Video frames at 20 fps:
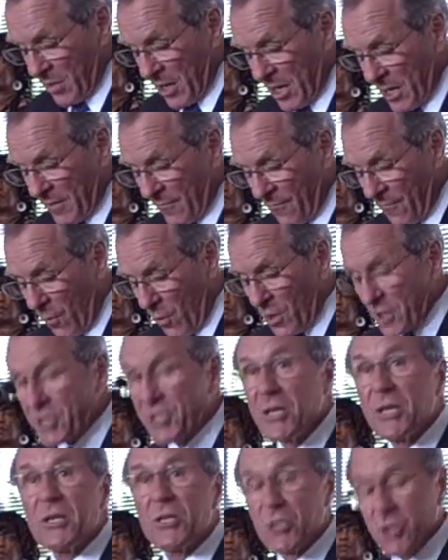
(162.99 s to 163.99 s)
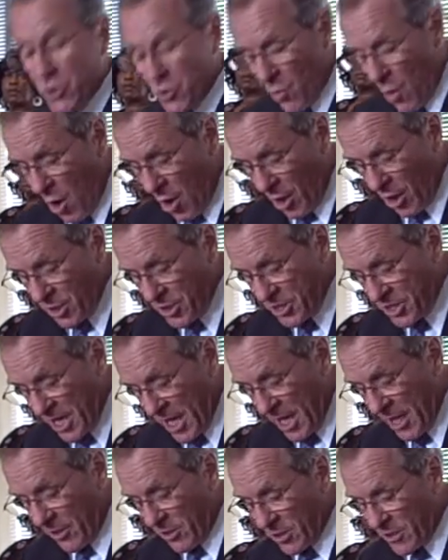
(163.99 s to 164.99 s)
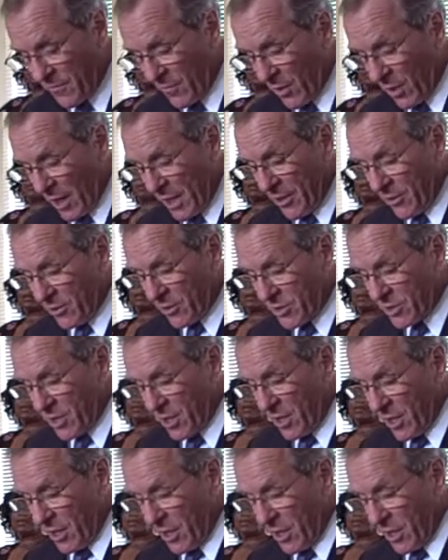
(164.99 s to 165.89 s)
by enforcing stronger standards for lenders